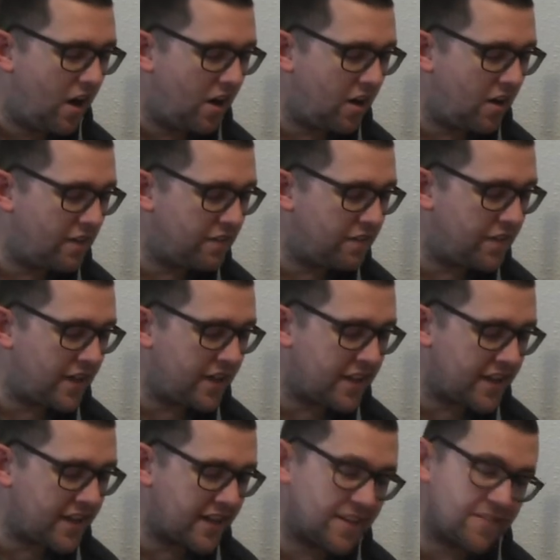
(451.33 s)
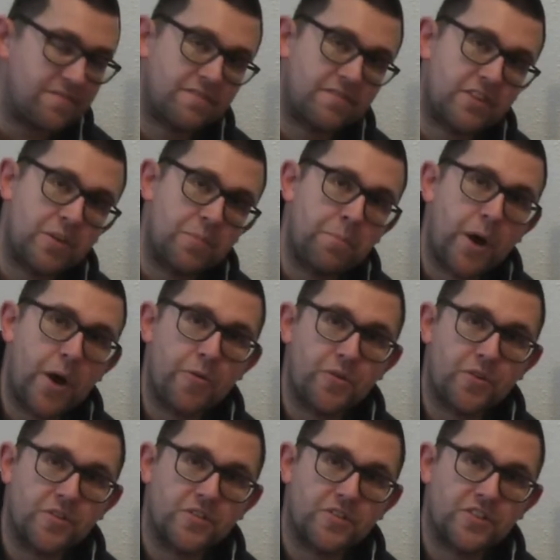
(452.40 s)
of
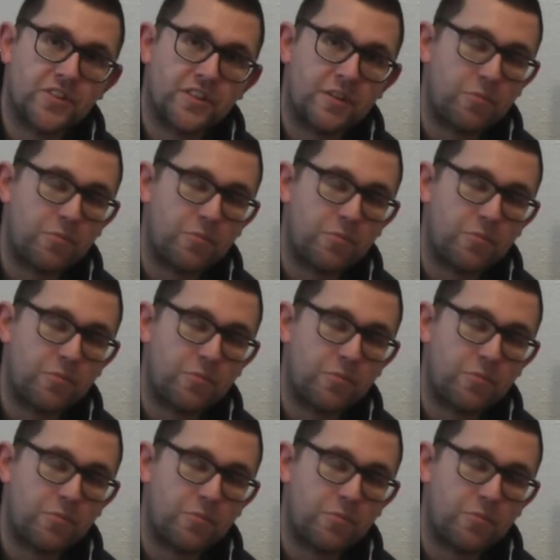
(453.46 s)
components.